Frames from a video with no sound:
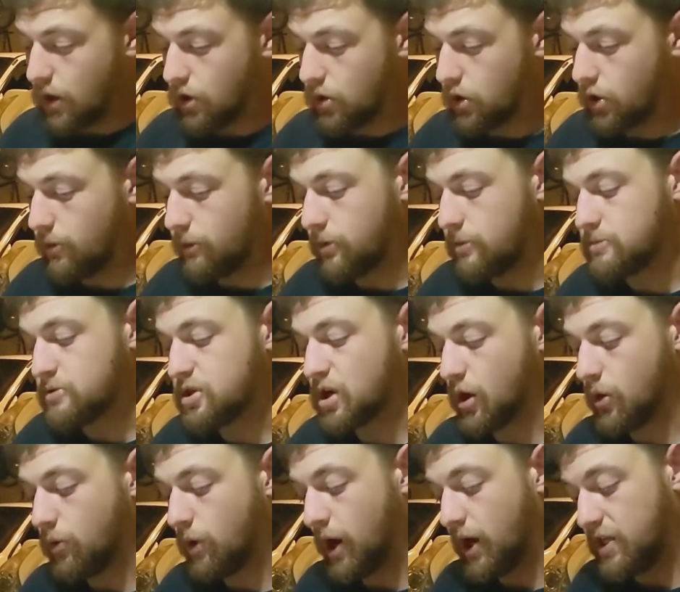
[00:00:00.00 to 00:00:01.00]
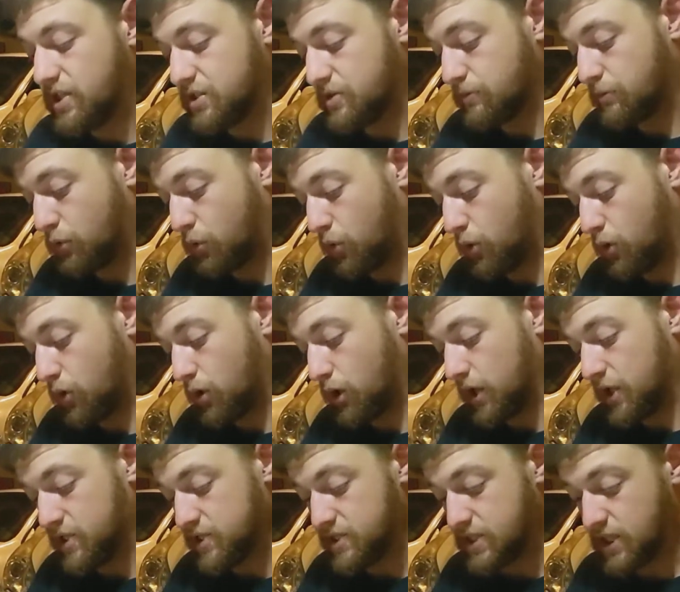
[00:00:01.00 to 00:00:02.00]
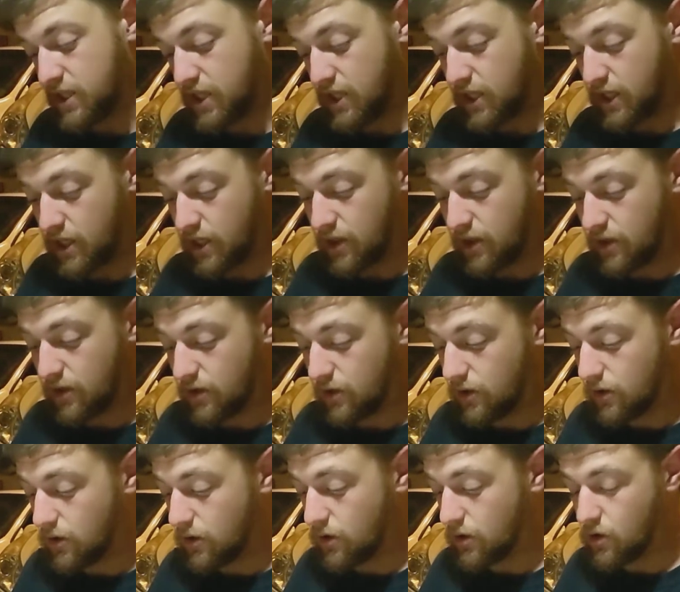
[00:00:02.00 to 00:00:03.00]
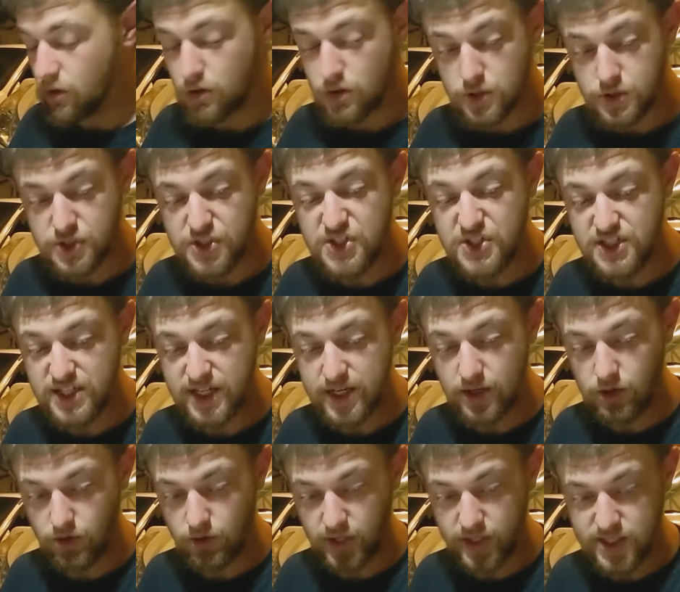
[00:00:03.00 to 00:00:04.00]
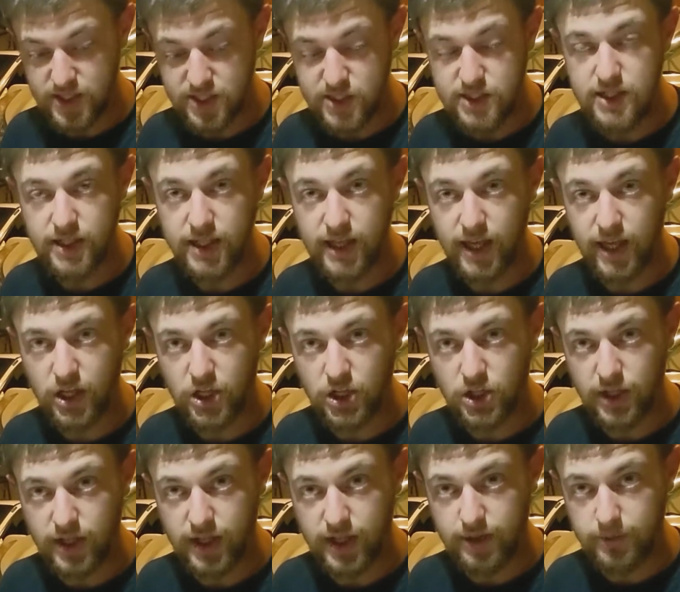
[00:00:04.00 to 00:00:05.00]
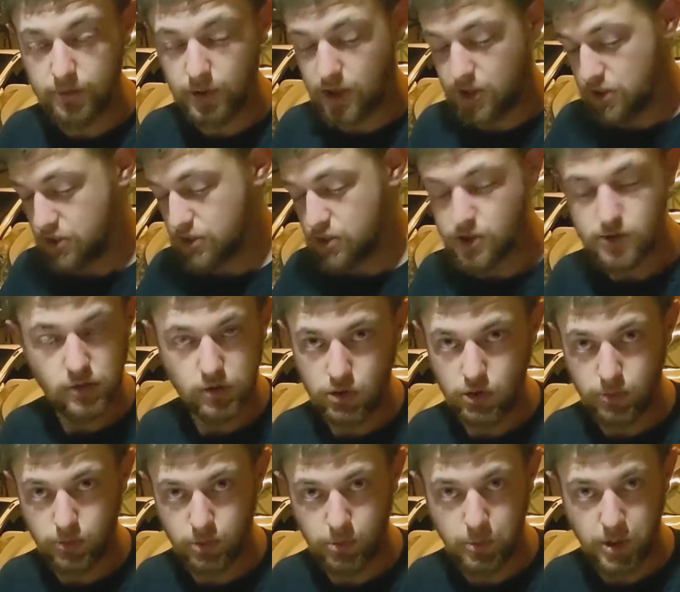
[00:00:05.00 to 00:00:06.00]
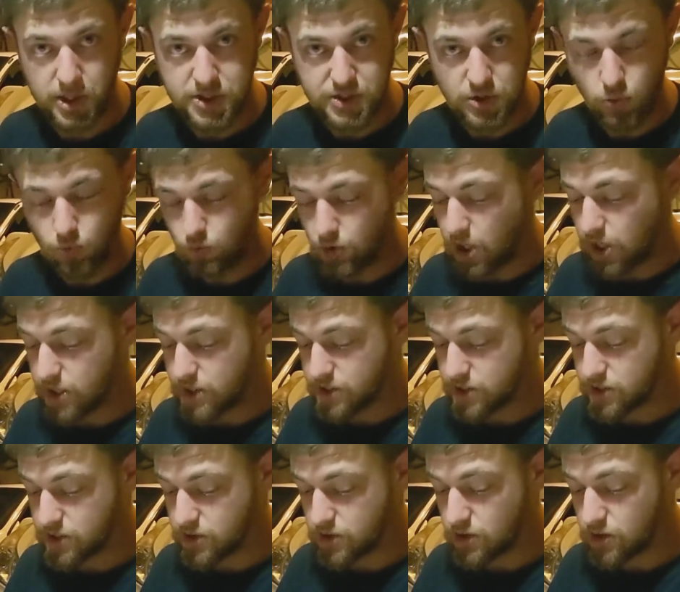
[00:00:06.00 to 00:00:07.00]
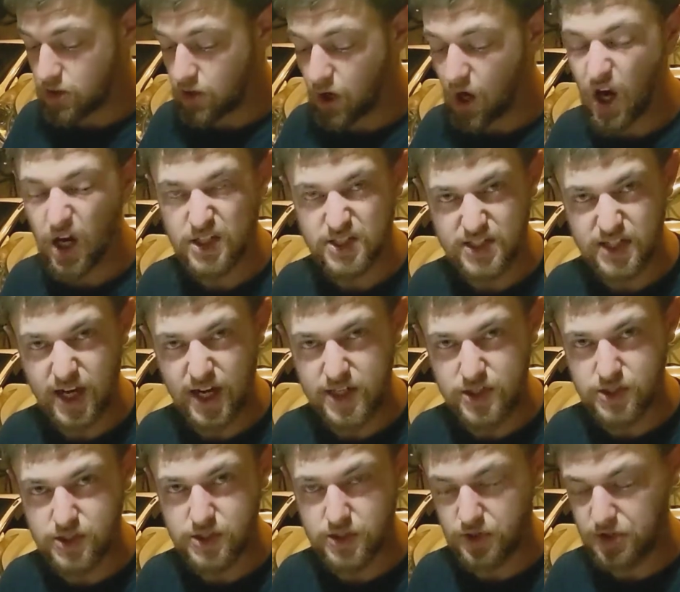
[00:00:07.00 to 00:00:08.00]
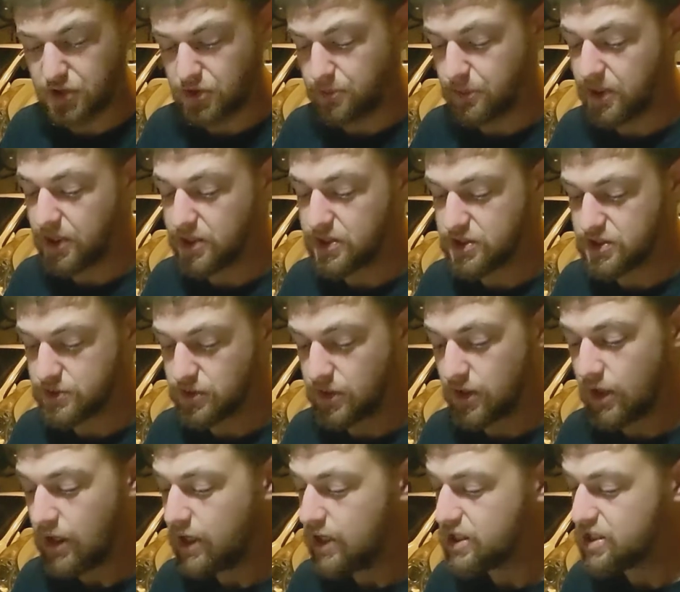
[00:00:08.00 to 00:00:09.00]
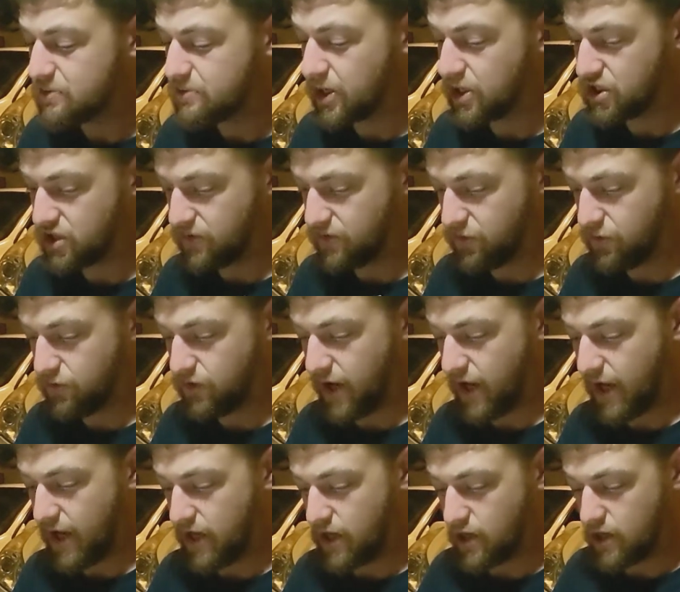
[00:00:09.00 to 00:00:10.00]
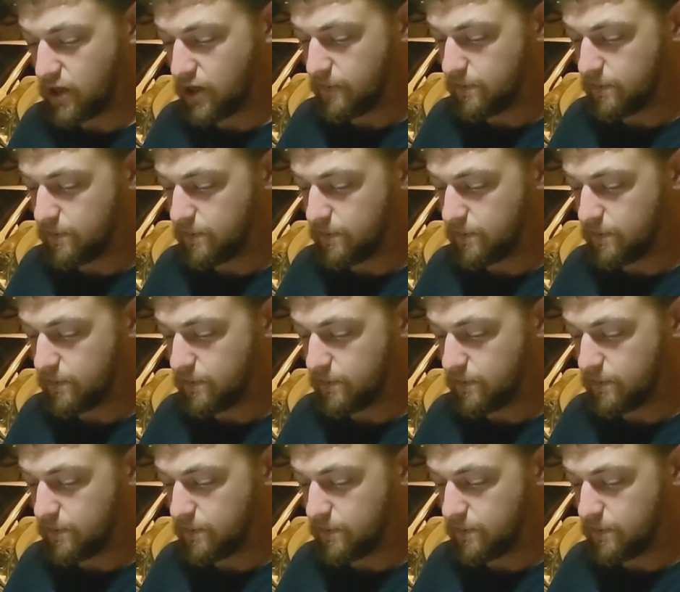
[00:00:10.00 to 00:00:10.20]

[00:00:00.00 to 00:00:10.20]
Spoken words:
Aluminum's not quite as important as the steel is to get clean because aluminum doesn't rust. Oxidizes a little bit, especially if you've had